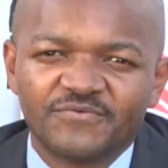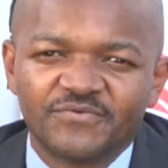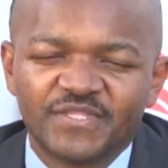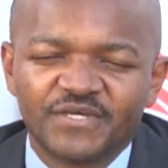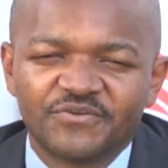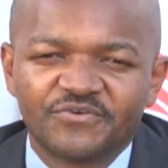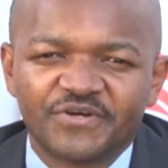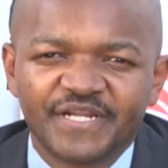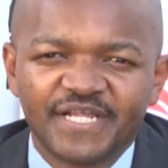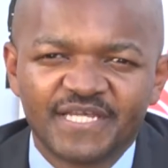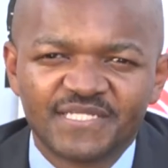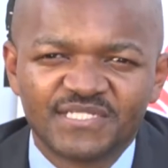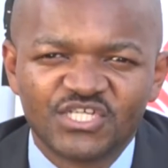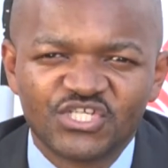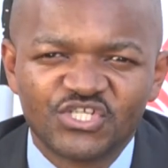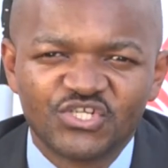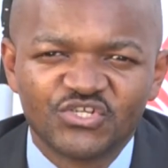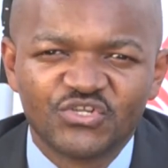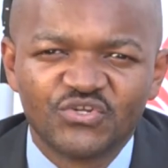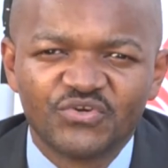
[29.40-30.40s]
with an
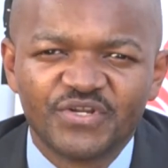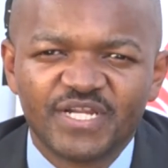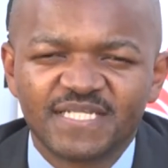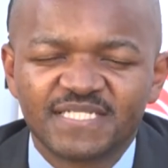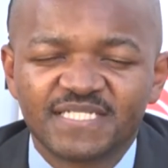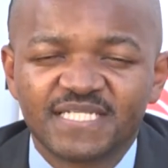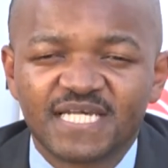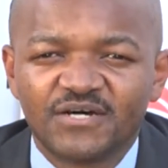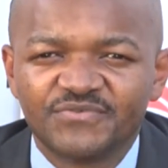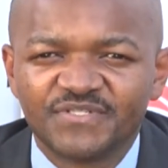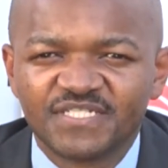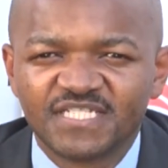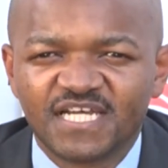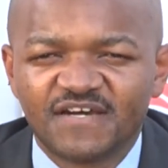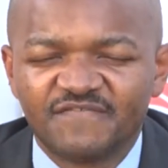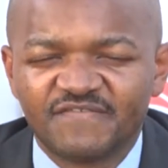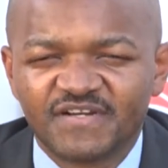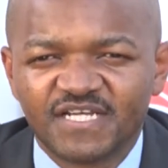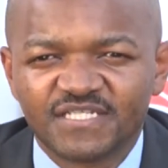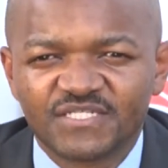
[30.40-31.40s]
organization known as County
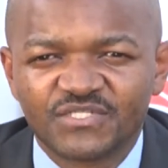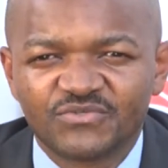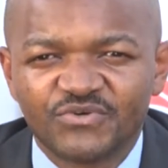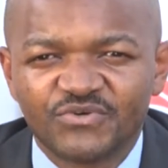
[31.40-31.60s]
Governance